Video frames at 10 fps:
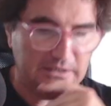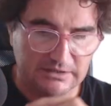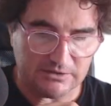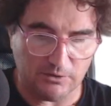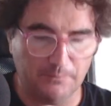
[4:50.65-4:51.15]

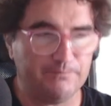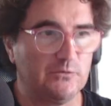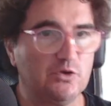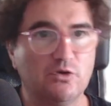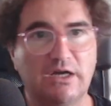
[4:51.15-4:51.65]
So
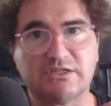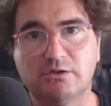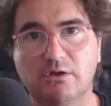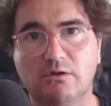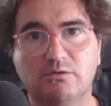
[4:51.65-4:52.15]
as you
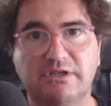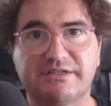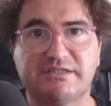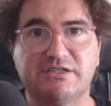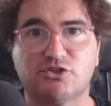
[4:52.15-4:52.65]
know,
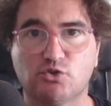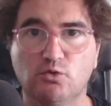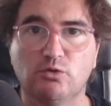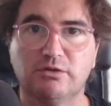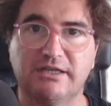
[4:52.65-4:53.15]
there's this
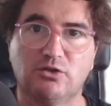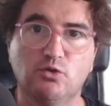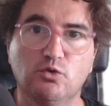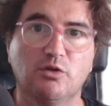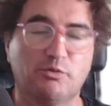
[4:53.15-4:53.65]
tool that
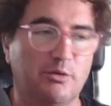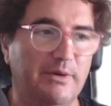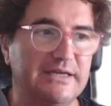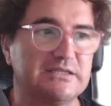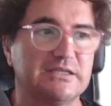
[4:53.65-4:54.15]
Google
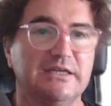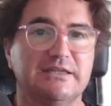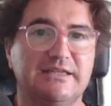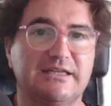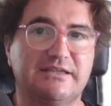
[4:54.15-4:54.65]
provides
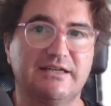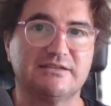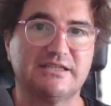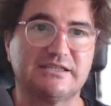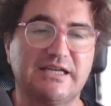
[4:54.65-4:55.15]
that
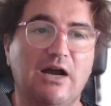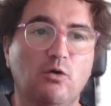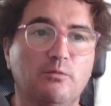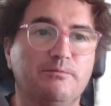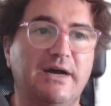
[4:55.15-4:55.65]
tells us how